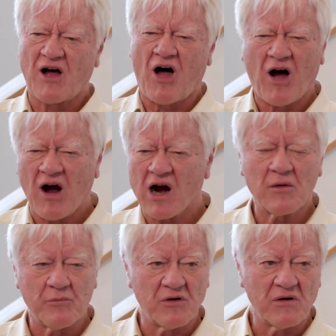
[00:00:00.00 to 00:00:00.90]

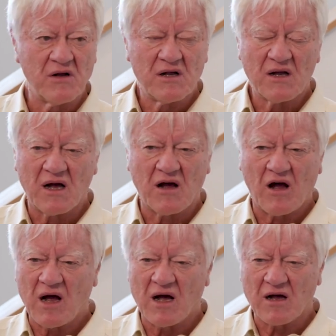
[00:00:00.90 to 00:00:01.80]
horrible a,
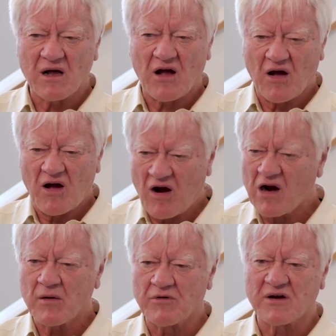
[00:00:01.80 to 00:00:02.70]
uh, uh,
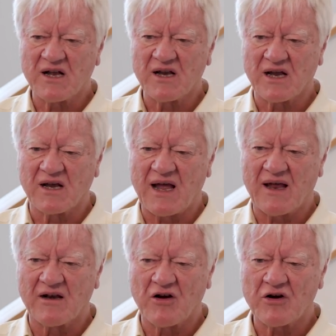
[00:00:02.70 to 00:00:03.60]
horrible killing
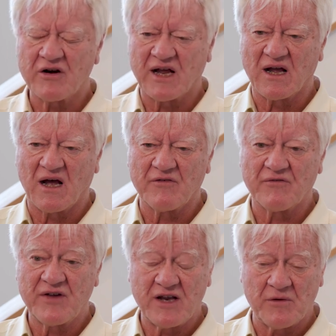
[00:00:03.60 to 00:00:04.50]
and hurting
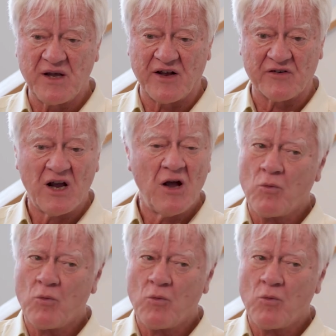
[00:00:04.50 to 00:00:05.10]
of Vietnamese,